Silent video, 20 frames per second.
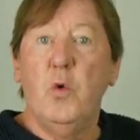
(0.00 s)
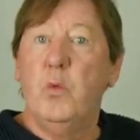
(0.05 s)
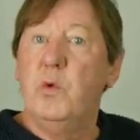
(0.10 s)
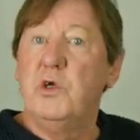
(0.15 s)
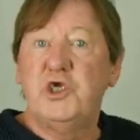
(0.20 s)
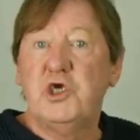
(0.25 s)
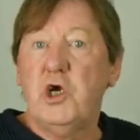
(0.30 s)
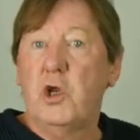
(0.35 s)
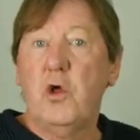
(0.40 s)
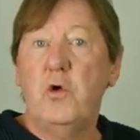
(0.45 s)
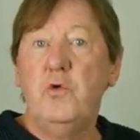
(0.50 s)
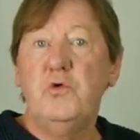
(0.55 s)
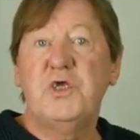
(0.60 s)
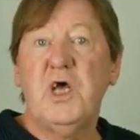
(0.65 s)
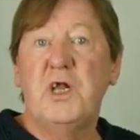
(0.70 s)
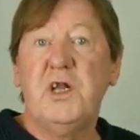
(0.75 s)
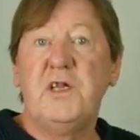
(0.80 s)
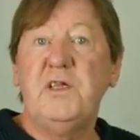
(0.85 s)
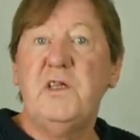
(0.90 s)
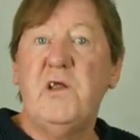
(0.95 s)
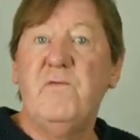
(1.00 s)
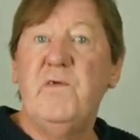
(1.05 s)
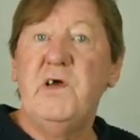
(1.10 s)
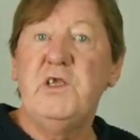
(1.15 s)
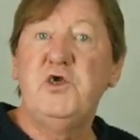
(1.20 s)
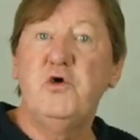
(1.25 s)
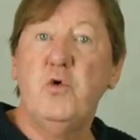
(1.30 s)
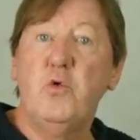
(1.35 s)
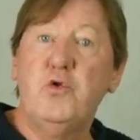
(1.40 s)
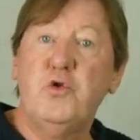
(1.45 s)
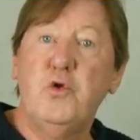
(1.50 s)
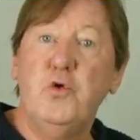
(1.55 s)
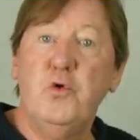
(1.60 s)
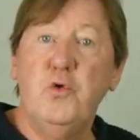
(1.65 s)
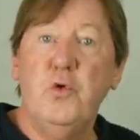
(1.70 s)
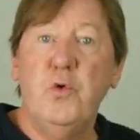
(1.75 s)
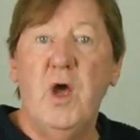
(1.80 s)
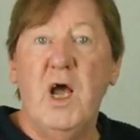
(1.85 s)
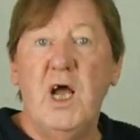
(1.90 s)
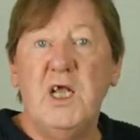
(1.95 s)
which allows an individual
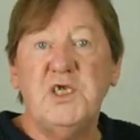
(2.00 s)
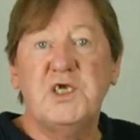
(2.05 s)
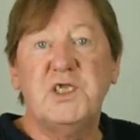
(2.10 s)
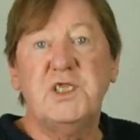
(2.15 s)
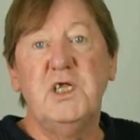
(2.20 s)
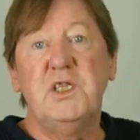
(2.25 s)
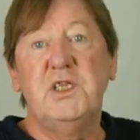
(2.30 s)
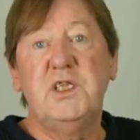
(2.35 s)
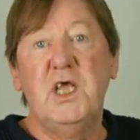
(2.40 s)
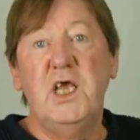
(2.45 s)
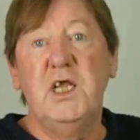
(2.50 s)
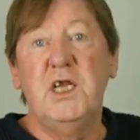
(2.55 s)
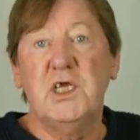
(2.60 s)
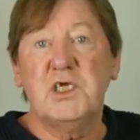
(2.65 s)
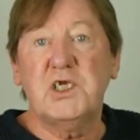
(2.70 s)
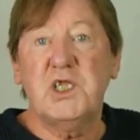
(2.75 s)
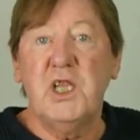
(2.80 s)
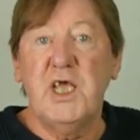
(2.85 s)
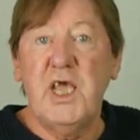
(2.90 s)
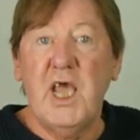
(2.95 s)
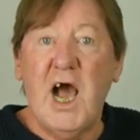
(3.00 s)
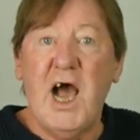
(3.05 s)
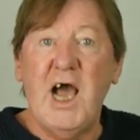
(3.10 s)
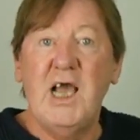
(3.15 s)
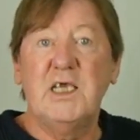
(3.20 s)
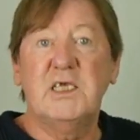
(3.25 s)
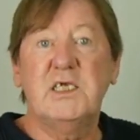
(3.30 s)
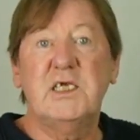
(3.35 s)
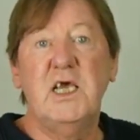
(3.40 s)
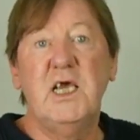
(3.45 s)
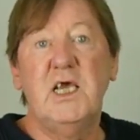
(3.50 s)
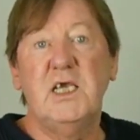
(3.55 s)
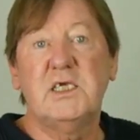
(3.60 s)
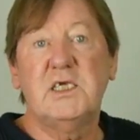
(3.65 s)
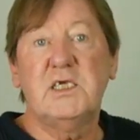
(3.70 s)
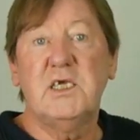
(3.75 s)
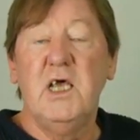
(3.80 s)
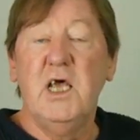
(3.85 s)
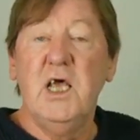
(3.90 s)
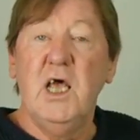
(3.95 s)
to instantaneously
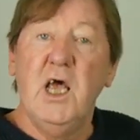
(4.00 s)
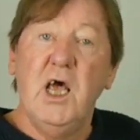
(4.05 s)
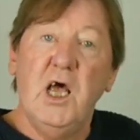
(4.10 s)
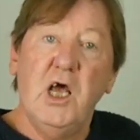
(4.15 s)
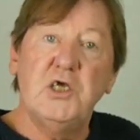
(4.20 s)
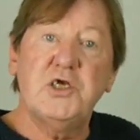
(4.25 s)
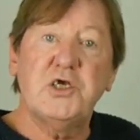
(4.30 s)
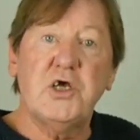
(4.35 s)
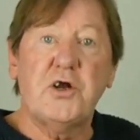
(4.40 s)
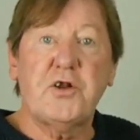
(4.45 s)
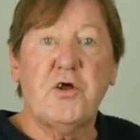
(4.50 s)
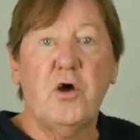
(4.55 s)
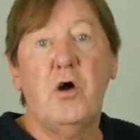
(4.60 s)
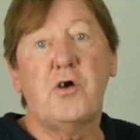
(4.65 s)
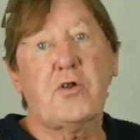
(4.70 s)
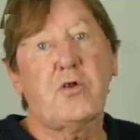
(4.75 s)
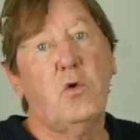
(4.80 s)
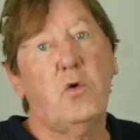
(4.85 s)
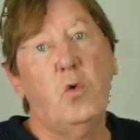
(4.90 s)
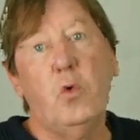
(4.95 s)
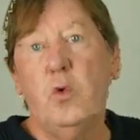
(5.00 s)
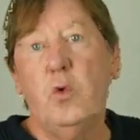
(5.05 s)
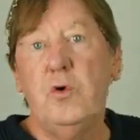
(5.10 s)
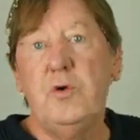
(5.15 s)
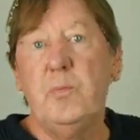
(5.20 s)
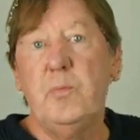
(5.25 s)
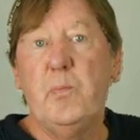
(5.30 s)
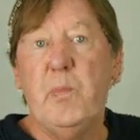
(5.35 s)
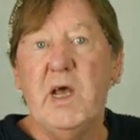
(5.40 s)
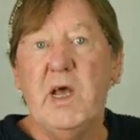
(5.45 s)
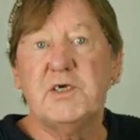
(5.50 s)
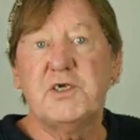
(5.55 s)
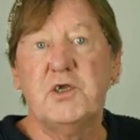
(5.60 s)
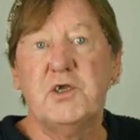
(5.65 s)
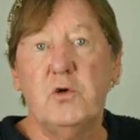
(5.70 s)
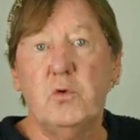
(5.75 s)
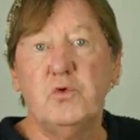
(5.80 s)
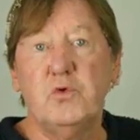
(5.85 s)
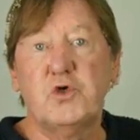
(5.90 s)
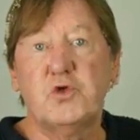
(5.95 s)
access his or her own
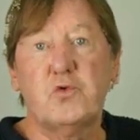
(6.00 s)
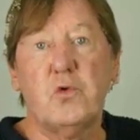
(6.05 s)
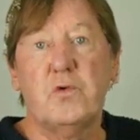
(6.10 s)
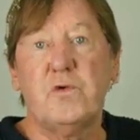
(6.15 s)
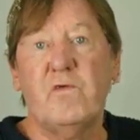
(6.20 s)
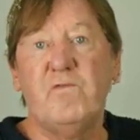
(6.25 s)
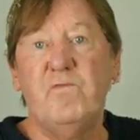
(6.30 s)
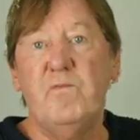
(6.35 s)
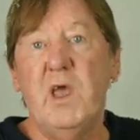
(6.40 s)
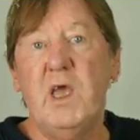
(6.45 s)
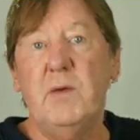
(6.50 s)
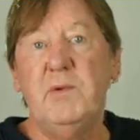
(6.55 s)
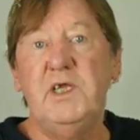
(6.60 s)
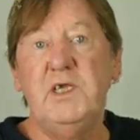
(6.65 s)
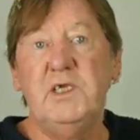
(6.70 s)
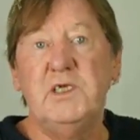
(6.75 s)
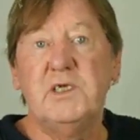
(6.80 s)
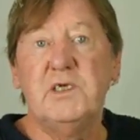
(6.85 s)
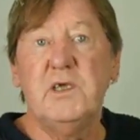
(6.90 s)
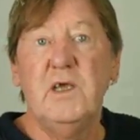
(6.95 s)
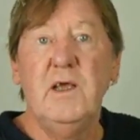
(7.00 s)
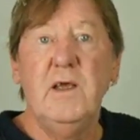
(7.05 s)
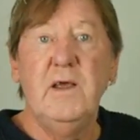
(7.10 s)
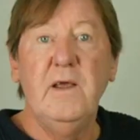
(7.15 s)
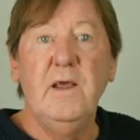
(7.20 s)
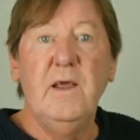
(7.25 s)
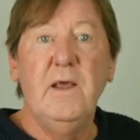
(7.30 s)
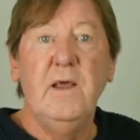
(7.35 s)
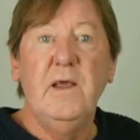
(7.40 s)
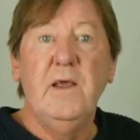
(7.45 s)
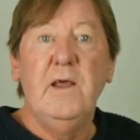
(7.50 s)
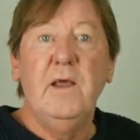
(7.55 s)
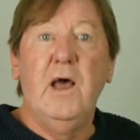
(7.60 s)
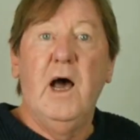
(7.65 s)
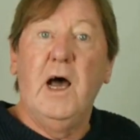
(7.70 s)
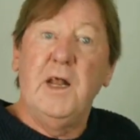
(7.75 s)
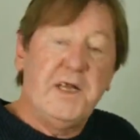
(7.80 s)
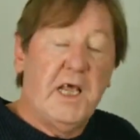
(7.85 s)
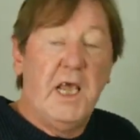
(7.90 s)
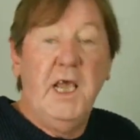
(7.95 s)
personal store of memories
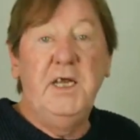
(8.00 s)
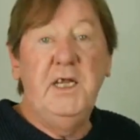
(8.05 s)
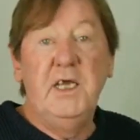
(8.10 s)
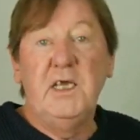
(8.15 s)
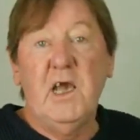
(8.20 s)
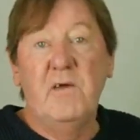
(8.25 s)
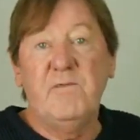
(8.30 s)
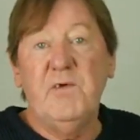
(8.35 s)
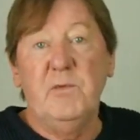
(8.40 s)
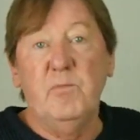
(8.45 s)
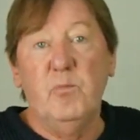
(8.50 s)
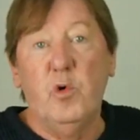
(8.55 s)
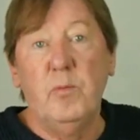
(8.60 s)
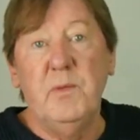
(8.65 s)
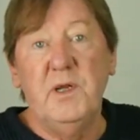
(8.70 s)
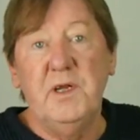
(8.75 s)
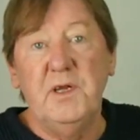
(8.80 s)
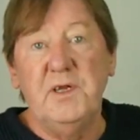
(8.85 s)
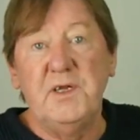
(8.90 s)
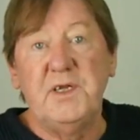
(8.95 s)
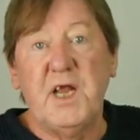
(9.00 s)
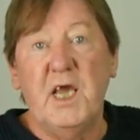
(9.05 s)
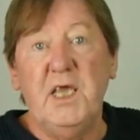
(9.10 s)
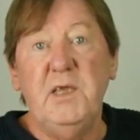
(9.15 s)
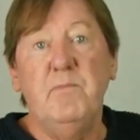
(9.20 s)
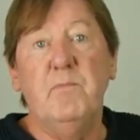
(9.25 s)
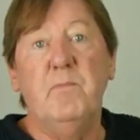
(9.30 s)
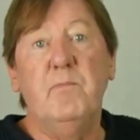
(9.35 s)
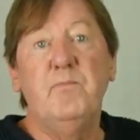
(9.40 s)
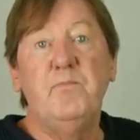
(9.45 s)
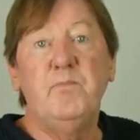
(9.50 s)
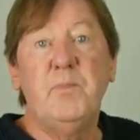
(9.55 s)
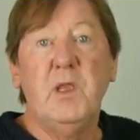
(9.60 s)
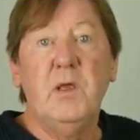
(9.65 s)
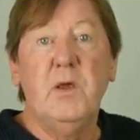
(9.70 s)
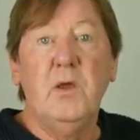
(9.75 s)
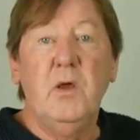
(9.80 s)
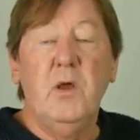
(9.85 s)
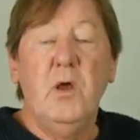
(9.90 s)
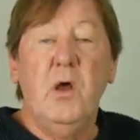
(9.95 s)
at any given moment in time
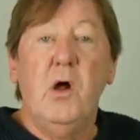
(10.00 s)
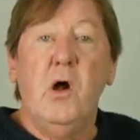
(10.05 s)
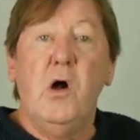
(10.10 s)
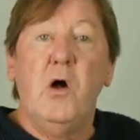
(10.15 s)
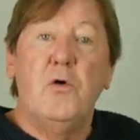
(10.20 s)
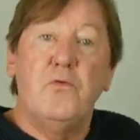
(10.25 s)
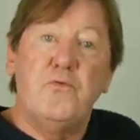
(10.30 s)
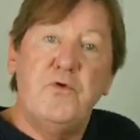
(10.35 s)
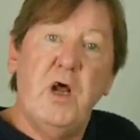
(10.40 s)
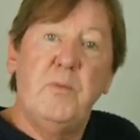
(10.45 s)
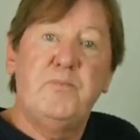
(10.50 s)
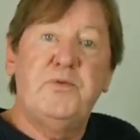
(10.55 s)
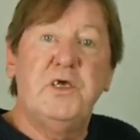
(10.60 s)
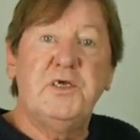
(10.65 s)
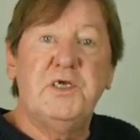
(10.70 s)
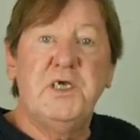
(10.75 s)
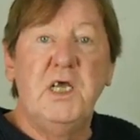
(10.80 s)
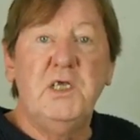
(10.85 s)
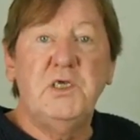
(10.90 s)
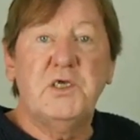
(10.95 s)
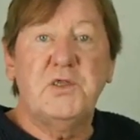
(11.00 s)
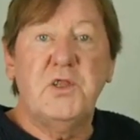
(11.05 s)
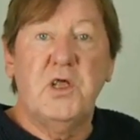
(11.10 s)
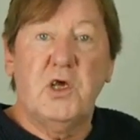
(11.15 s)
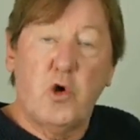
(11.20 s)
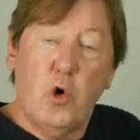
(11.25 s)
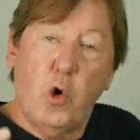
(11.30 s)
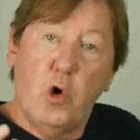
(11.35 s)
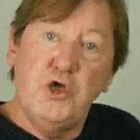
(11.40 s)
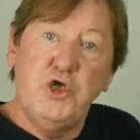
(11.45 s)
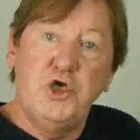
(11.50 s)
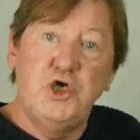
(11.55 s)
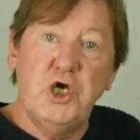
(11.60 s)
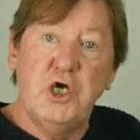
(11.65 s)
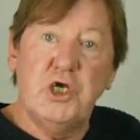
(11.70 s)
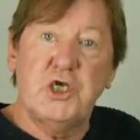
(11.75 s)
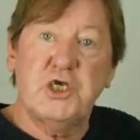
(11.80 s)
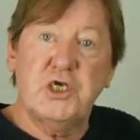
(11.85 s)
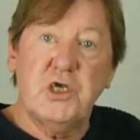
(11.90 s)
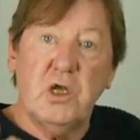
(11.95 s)
represents the
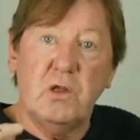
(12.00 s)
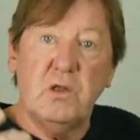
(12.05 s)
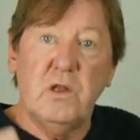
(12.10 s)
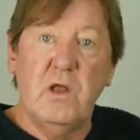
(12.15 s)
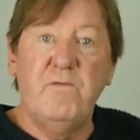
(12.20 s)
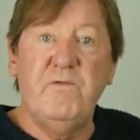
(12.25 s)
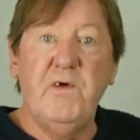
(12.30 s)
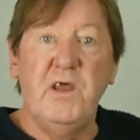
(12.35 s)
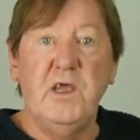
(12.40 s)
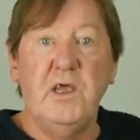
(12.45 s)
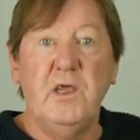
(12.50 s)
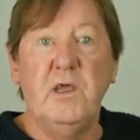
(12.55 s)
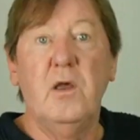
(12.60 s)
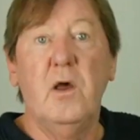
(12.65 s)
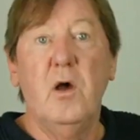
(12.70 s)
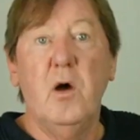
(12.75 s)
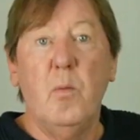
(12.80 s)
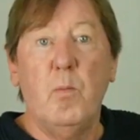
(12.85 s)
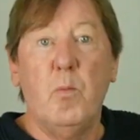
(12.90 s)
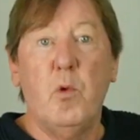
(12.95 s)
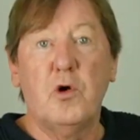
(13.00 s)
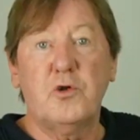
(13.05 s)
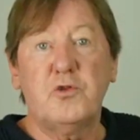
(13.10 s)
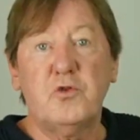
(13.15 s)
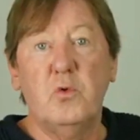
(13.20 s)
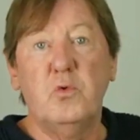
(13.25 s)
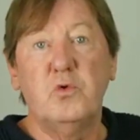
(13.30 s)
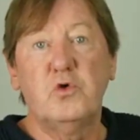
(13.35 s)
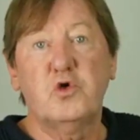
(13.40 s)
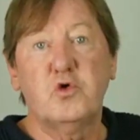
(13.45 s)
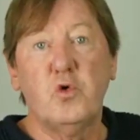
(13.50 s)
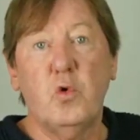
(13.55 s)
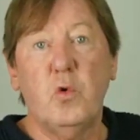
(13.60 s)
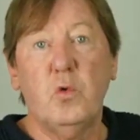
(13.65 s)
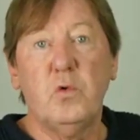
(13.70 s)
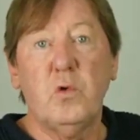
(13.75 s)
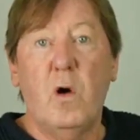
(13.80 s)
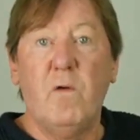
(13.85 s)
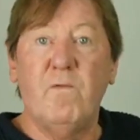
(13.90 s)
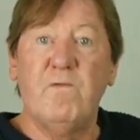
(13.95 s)
conscious, living, mortal
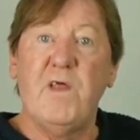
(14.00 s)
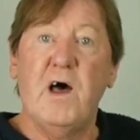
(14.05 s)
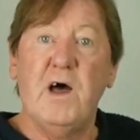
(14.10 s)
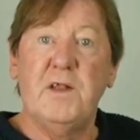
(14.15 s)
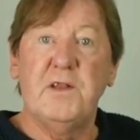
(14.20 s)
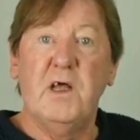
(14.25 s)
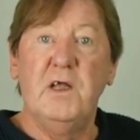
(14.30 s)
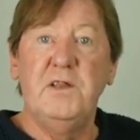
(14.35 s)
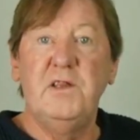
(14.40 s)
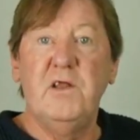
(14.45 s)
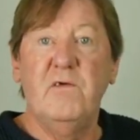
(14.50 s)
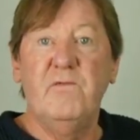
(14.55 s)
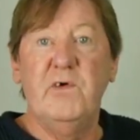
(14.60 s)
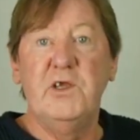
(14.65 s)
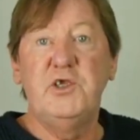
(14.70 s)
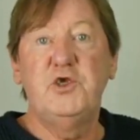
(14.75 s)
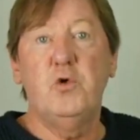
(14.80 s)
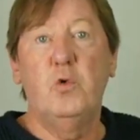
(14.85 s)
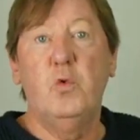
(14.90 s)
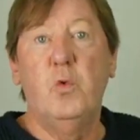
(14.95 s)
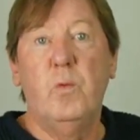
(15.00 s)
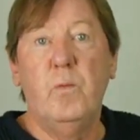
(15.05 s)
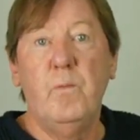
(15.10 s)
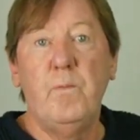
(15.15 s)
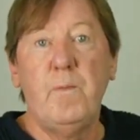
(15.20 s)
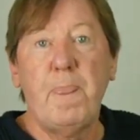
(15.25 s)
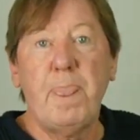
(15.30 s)
soul of that individual,